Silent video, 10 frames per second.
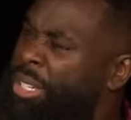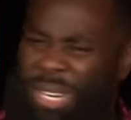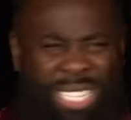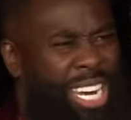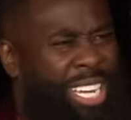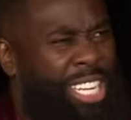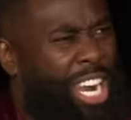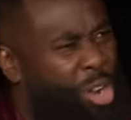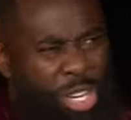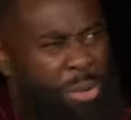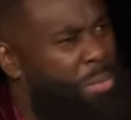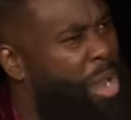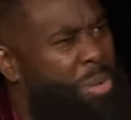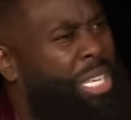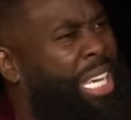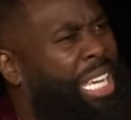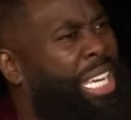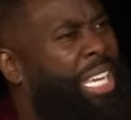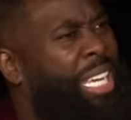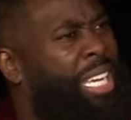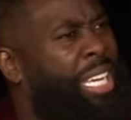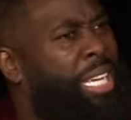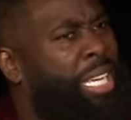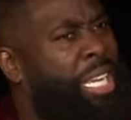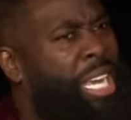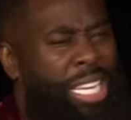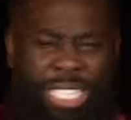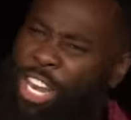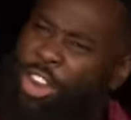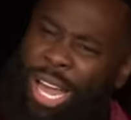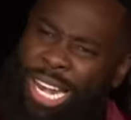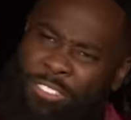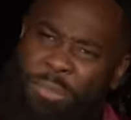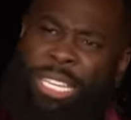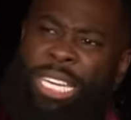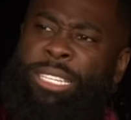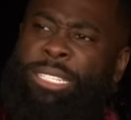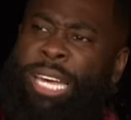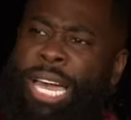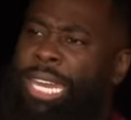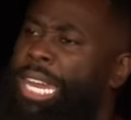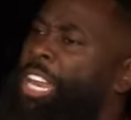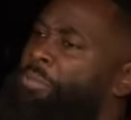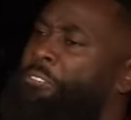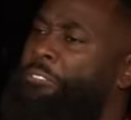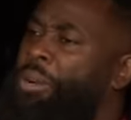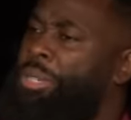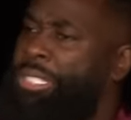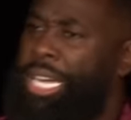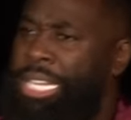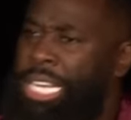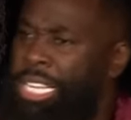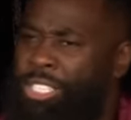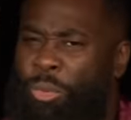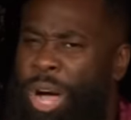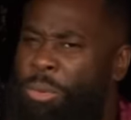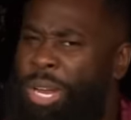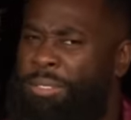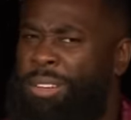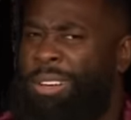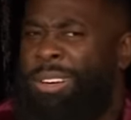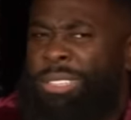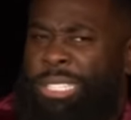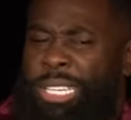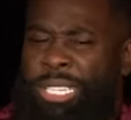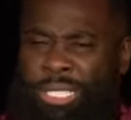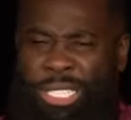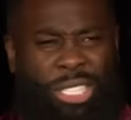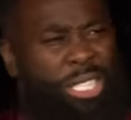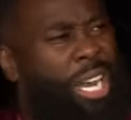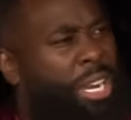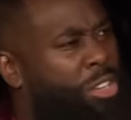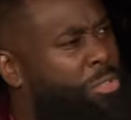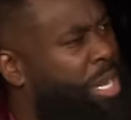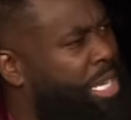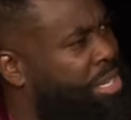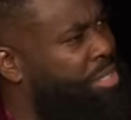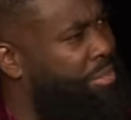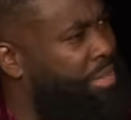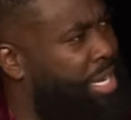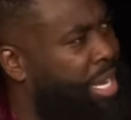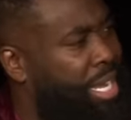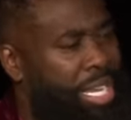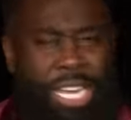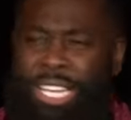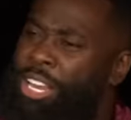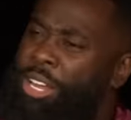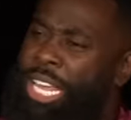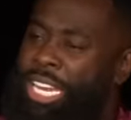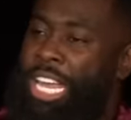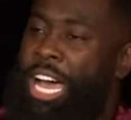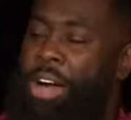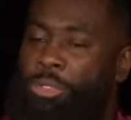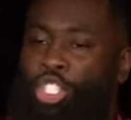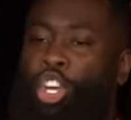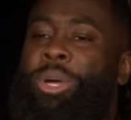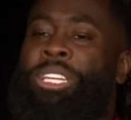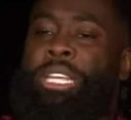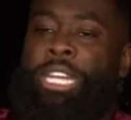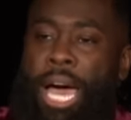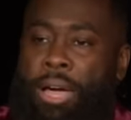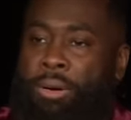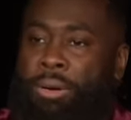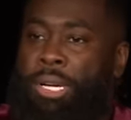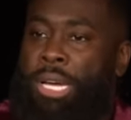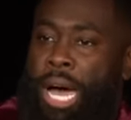wait, did I lock it with my own key? So I know I left my key inside and I left my phone inside. So why would I have locked it? That's the shit, did I lose my key or something like that? And I was so in denial,